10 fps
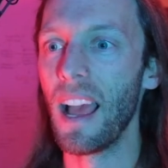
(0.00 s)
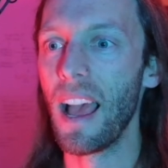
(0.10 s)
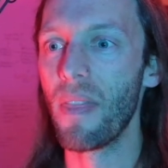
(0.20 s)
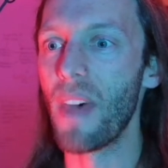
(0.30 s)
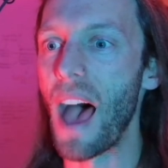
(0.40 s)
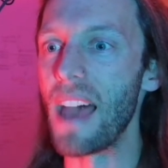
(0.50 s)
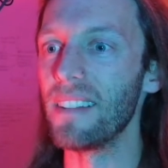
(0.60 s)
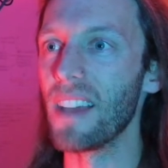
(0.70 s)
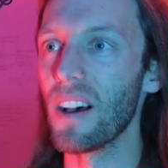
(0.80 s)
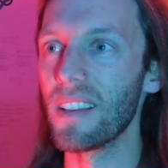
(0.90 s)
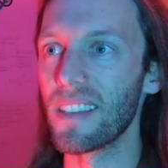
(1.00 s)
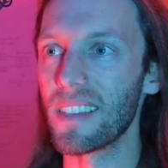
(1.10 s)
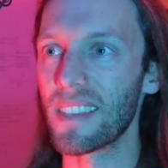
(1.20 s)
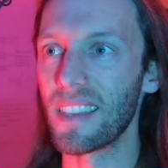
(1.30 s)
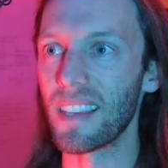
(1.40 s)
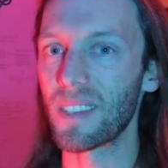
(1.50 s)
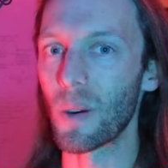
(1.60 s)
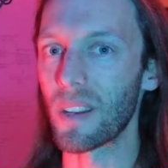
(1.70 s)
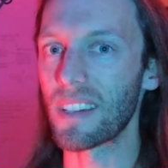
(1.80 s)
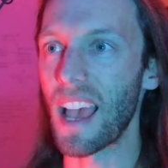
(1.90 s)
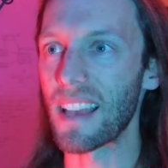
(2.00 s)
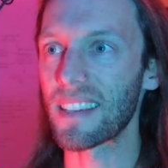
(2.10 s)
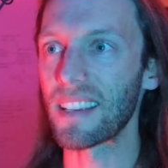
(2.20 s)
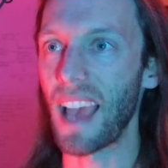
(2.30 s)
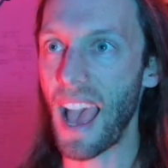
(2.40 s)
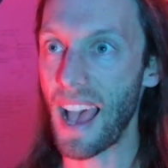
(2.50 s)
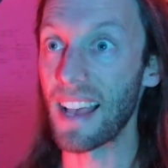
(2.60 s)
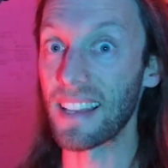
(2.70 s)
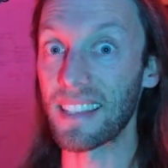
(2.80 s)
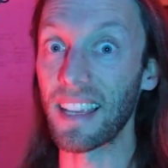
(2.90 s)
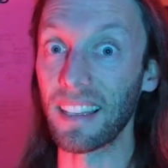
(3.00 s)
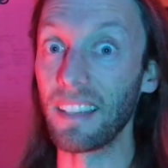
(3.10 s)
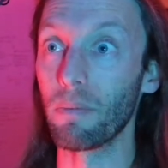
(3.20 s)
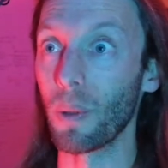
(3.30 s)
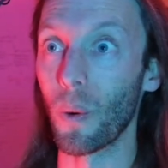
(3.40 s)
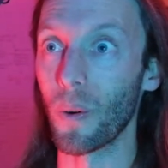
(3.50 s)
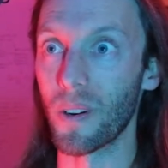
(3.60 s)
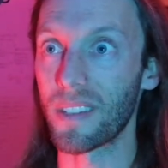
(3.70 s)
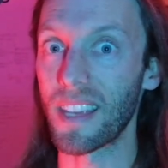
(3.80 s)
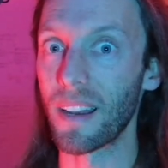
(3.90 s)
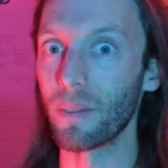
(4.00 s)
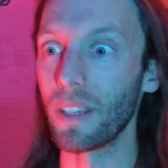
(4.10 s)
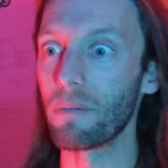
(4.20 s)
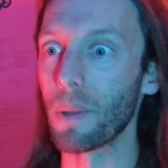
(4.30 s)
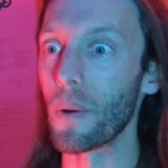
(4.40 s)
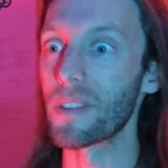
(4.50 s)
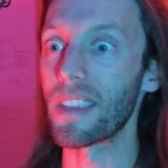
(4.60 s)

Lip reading: that does this sort of task has a leaf blower or a set of leaf blowers,